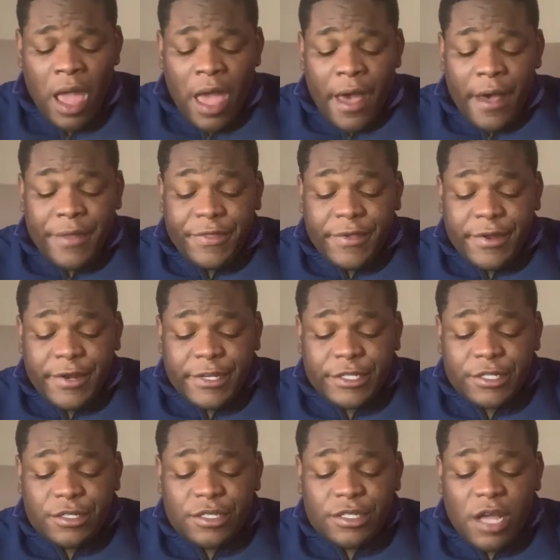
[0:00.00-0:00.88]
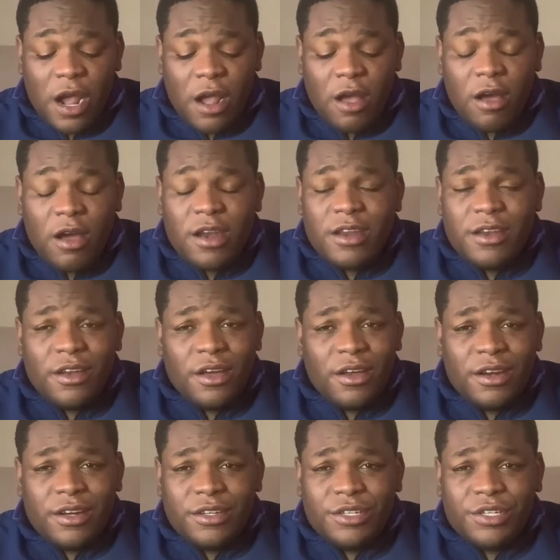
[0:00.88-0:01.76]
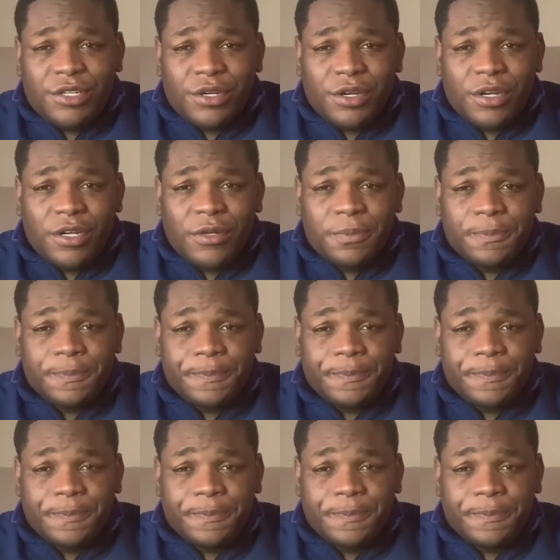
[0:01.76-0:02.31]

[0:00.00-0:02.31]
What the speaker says: I think they should start cutting down on the sugar.